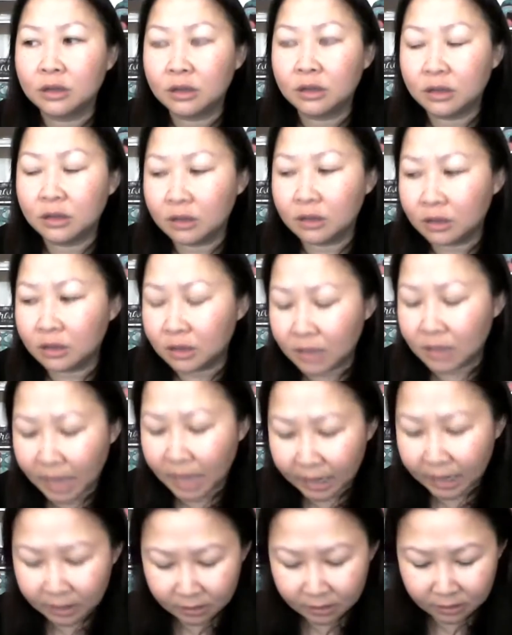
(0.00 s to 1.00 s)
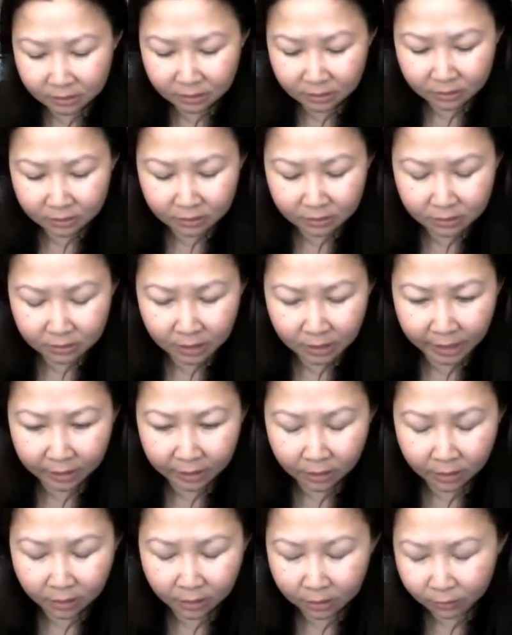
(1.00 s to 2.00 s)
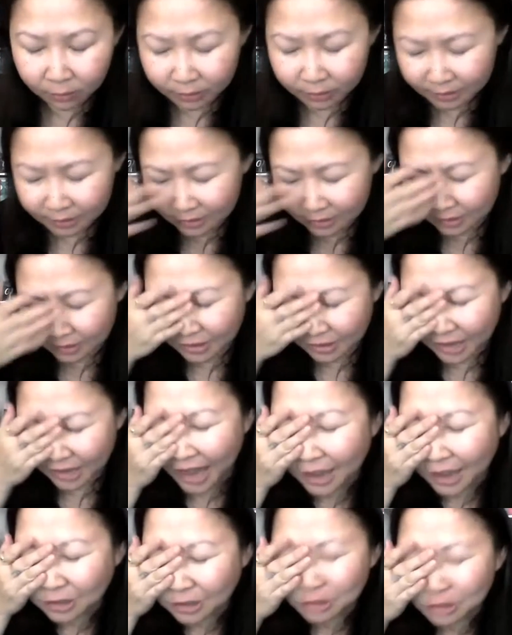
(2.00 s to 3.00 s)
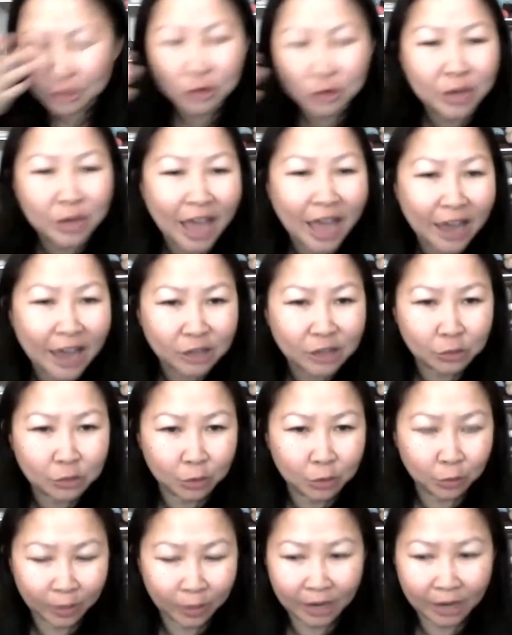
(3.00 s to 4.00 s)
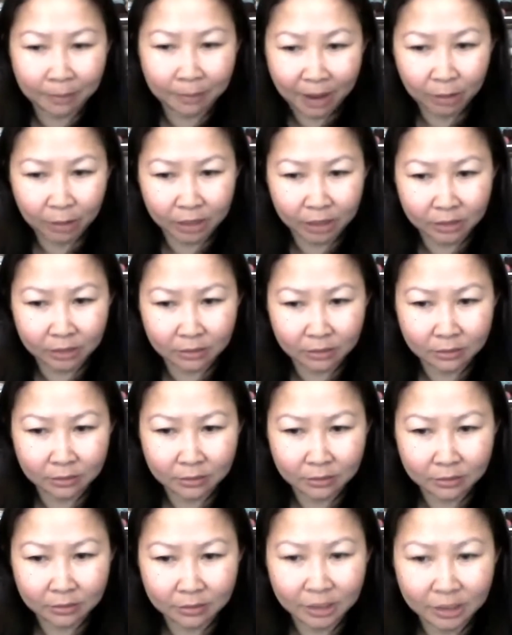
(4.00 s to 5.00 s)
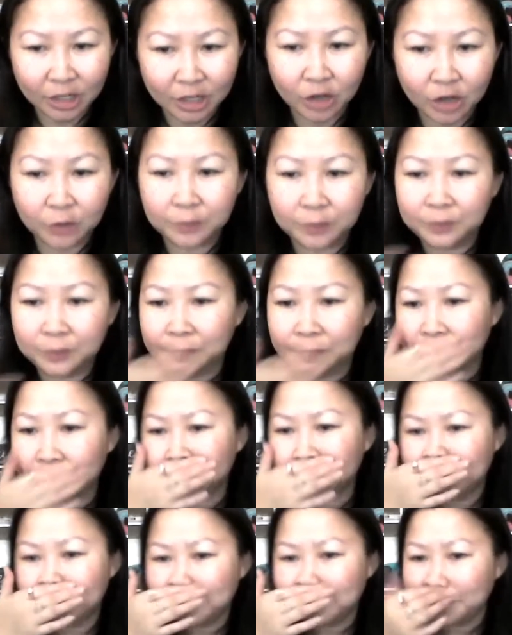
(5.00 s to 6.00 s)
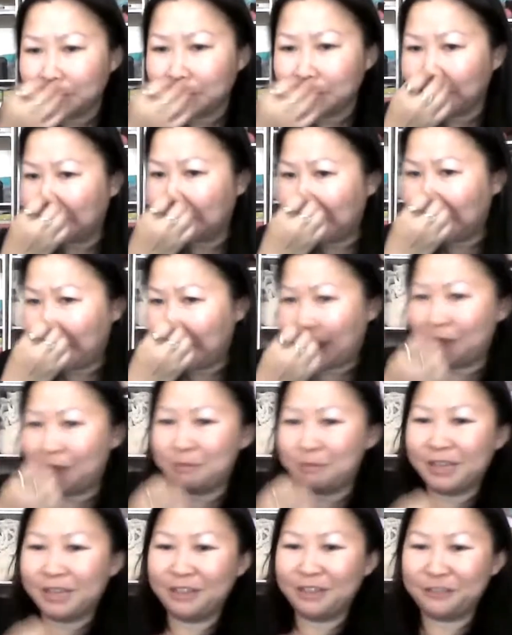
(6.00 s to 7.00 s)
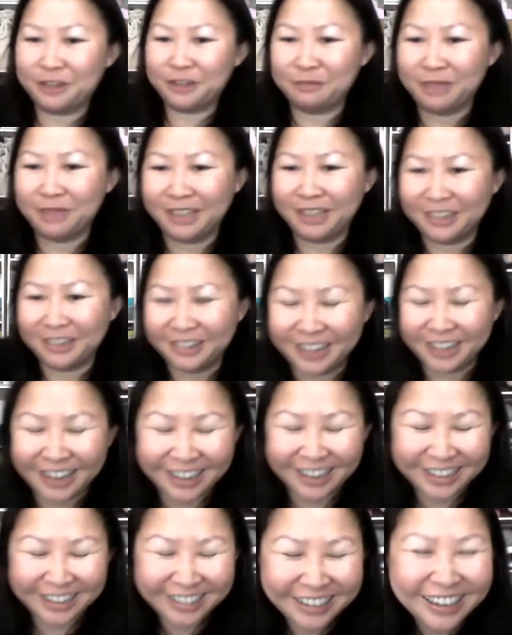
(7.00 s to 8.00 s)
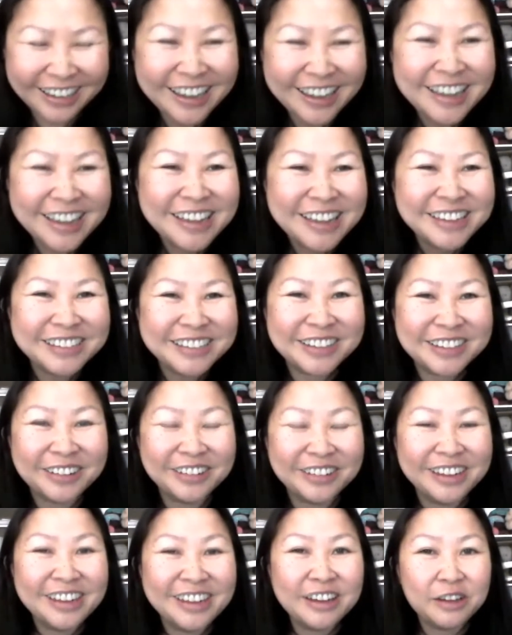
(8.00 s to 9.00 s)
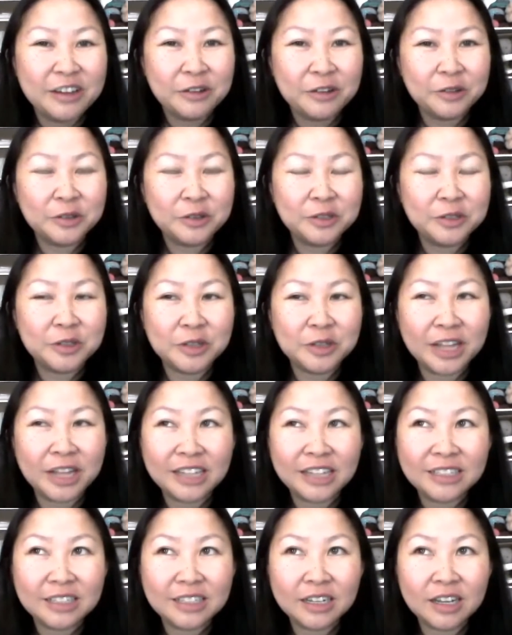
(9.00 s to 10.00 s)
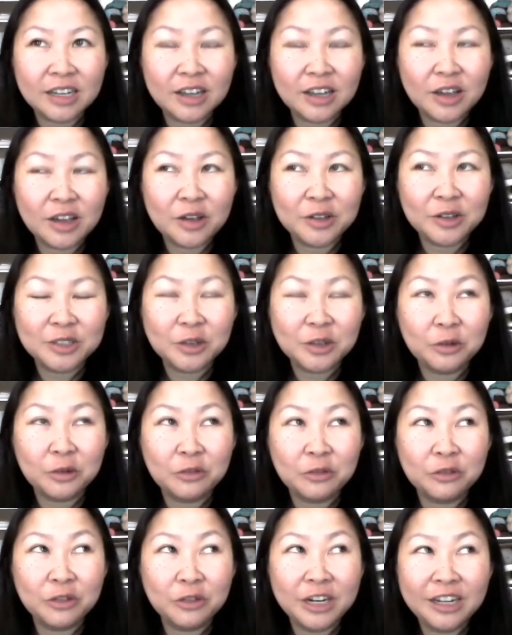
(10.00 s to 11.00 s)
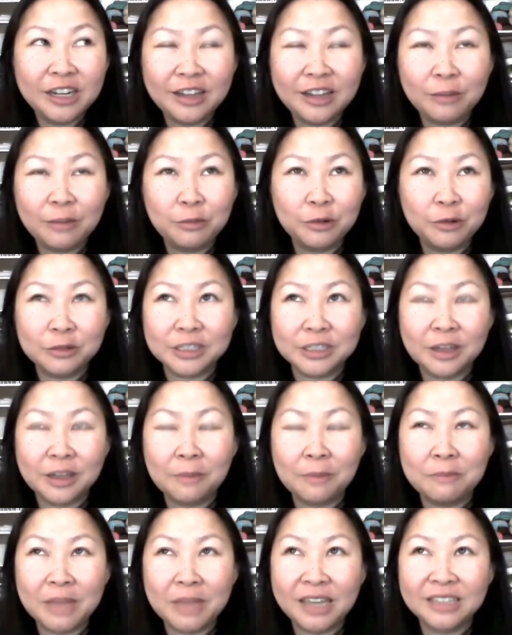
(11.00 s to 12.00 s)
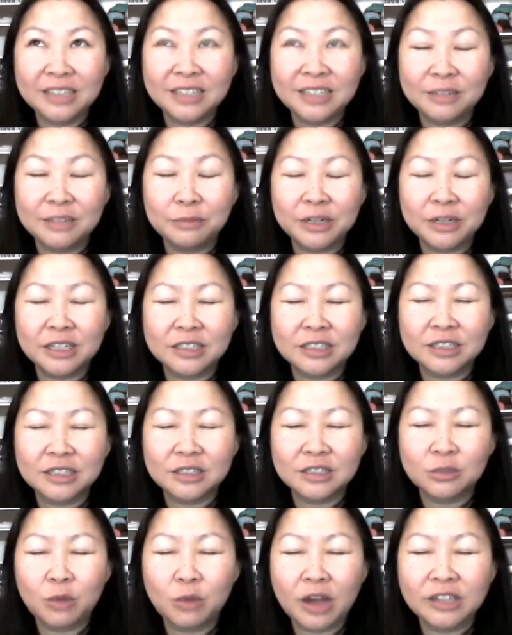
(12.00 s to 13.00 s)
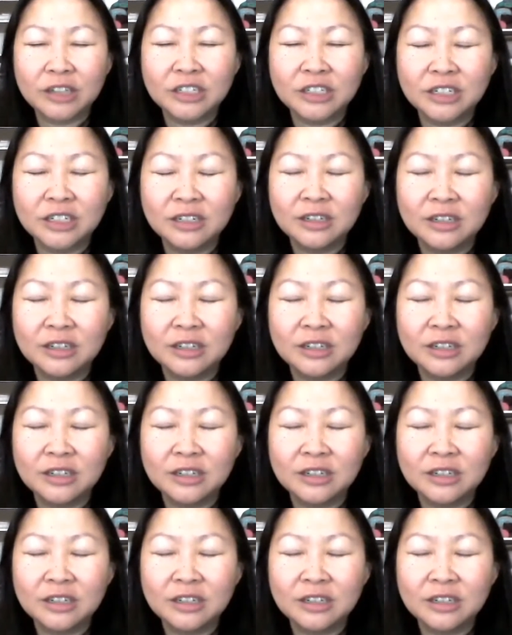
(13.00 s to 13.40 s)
light, like what is it, there's no casual way about it. You know, I play free bingo. so so that's so reading that book was amazing, but it's just watching.